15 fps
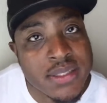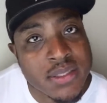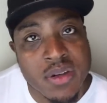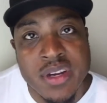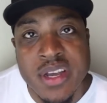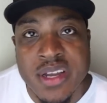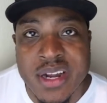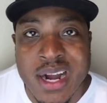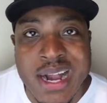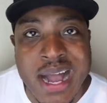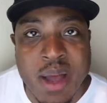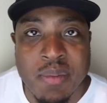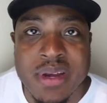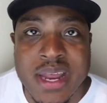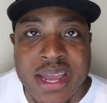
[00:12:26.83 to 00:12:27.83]
it's only going to
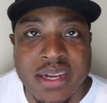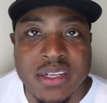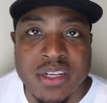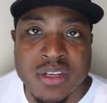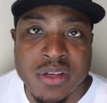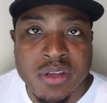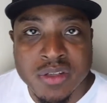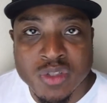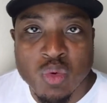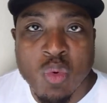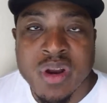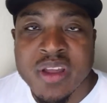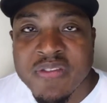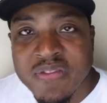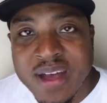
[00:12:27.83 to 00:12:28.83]
accommodate your
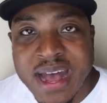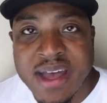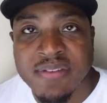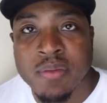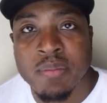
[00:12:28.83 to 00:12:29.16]
25